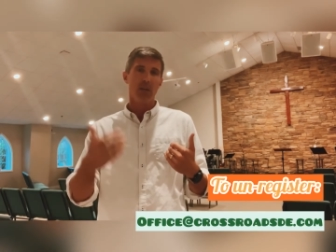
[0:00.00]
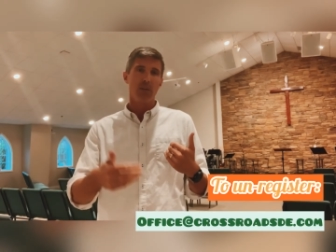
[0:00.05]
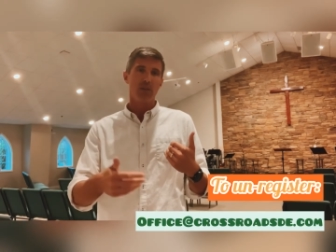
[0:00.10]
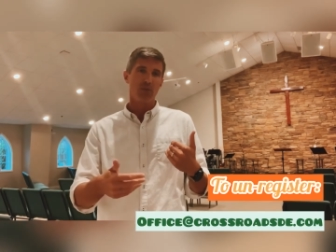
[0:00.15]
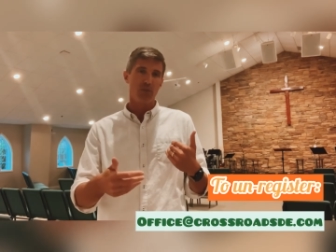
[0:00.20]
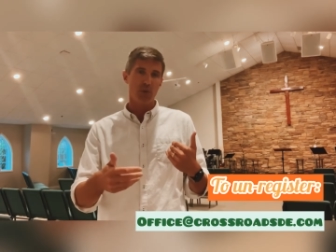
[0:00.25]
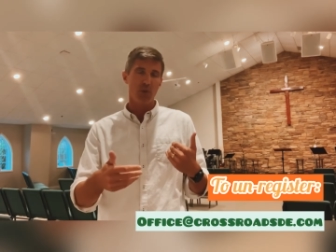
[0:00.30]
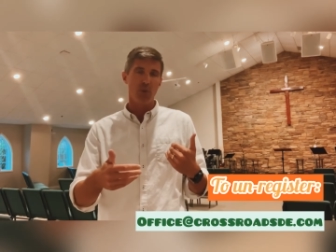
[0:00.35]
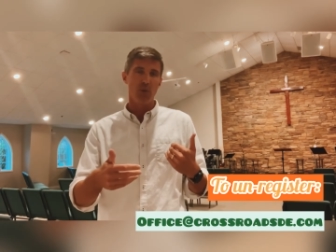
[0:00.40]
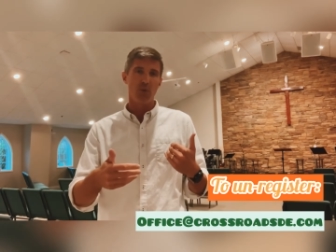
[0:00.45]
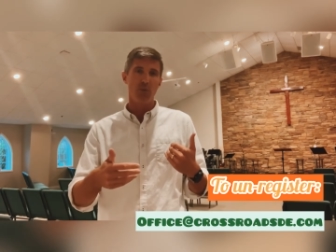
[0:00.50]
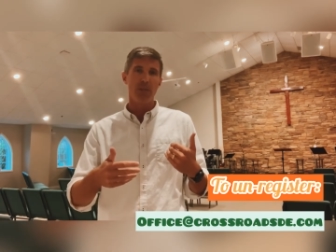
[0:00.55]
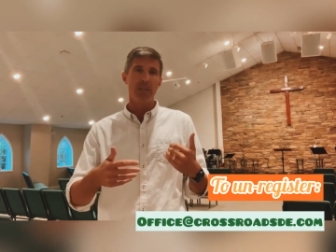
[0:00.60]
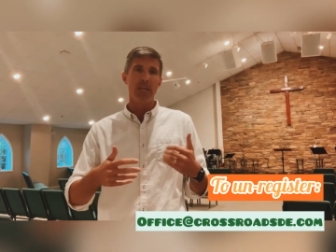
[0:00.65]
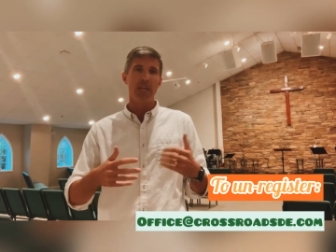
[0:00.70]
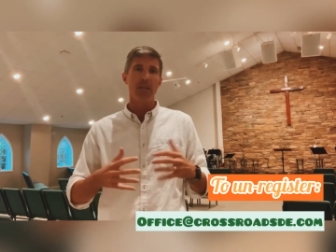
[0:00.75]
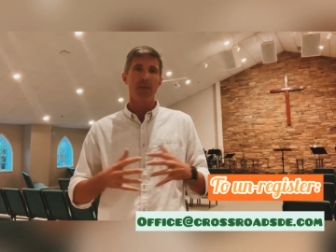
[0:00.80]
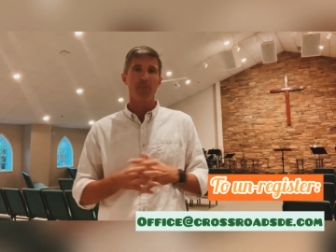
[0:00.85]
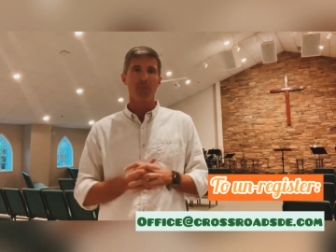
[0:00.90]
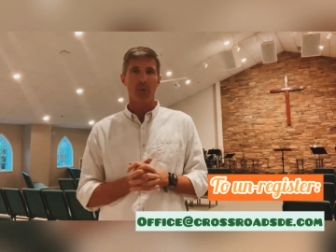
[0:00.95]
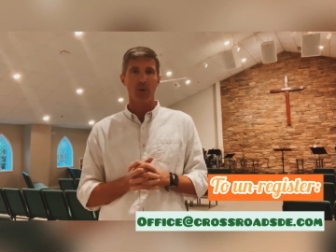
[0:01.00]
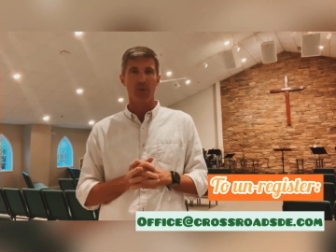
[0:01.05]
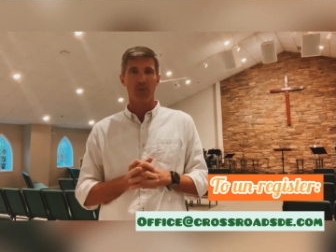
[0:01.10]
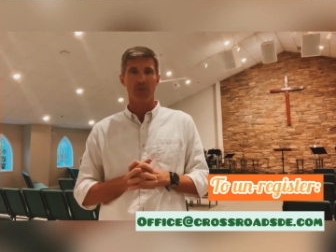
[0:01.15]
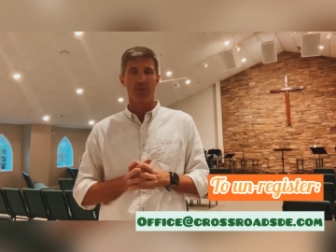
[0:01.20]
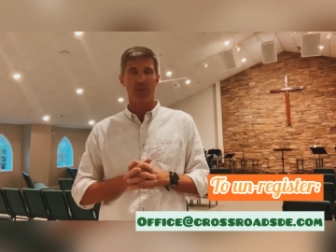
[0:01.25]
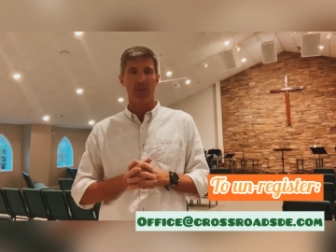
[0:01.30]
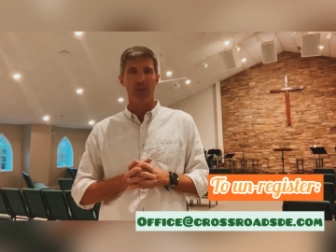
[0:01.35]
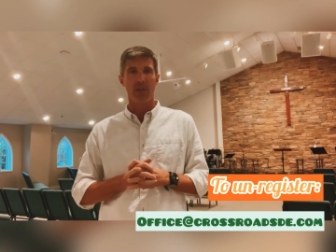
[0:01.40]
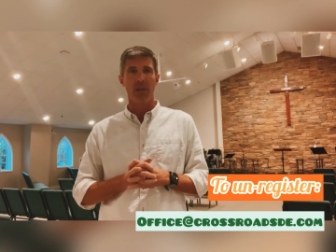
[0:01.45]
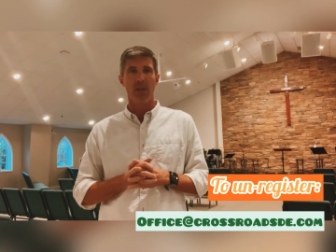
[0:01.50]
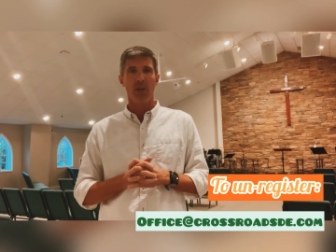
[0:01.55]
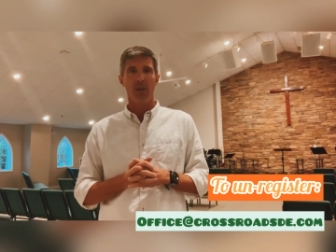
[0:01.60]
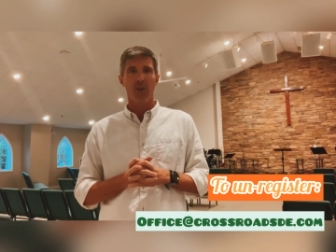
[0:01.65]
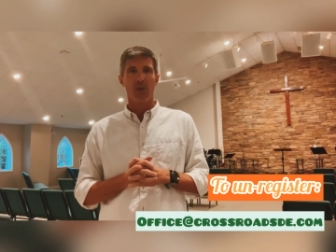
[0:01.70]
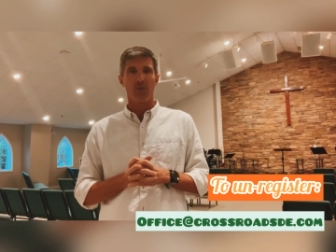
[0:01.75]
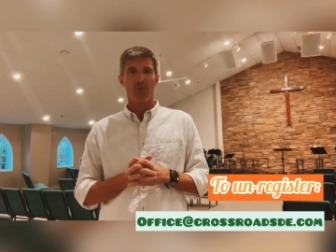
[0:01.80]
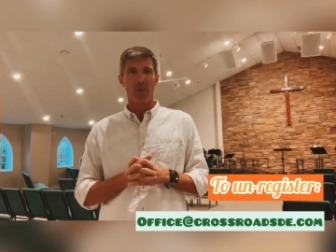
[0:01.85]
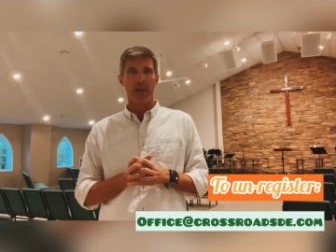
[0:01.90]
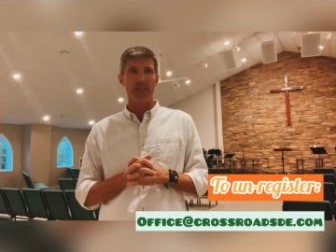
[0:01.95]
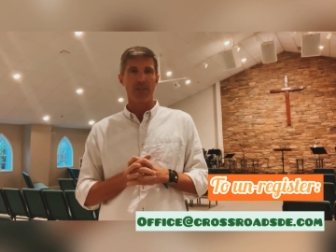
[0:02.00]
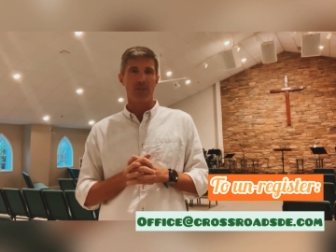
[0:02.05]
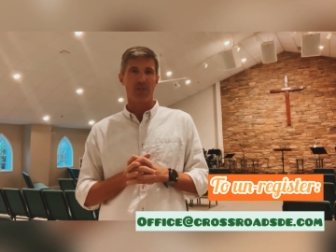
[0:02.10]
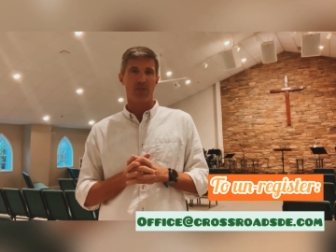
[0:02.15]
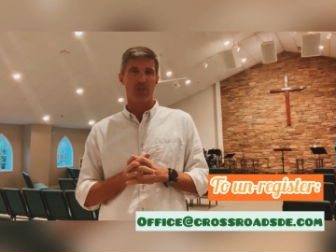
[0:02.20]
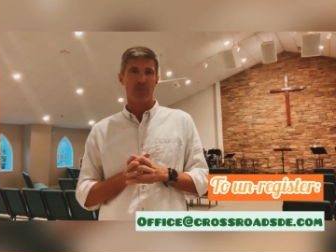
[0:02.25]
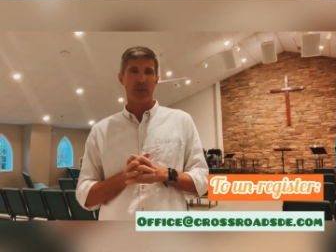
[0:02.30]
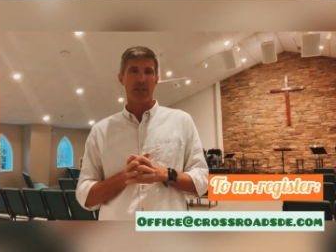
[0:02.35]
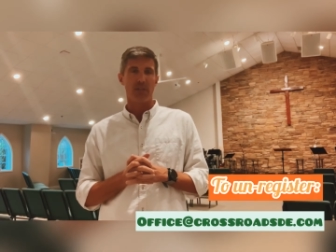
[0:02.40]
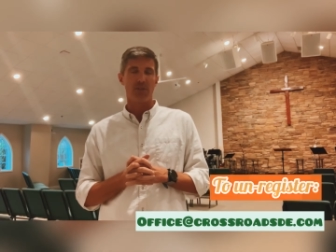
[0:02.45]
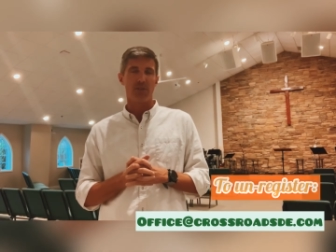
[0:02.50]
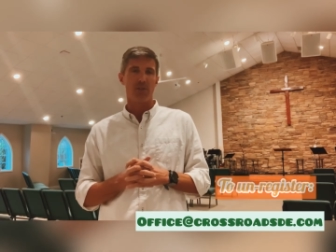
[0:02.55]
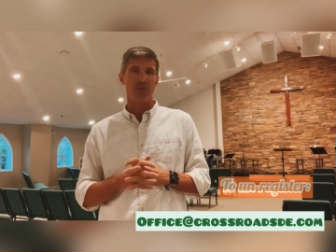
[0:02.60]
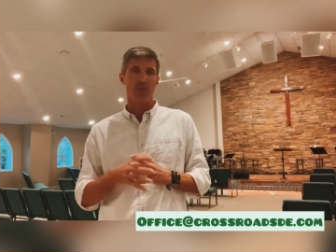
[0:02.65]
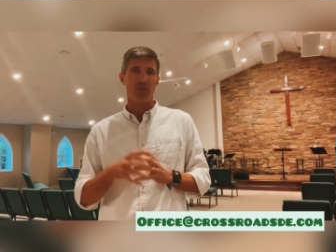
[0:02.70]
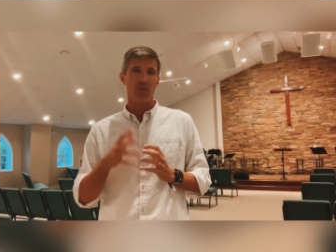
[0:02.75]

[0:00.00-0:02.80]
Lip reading: to the in-person registration.